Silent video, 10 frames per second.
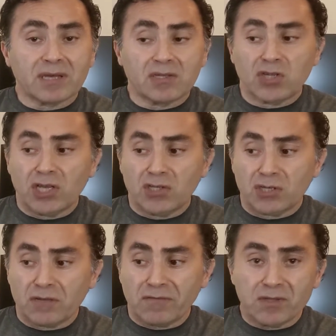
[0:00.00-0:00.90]

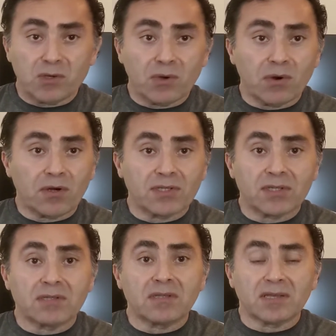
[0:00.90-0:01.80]
changing video cards
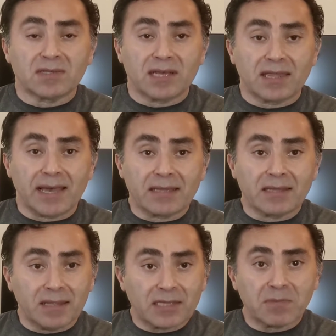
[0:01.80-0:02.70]
and things like that.
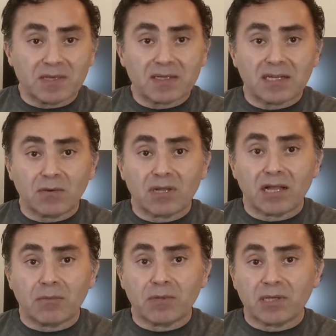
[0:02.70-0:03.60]
And that's basically what
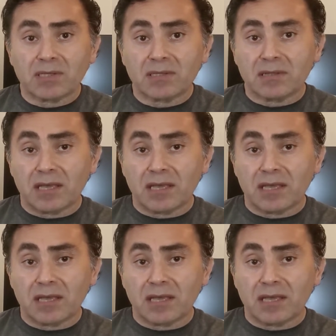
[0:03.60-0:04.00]
help desk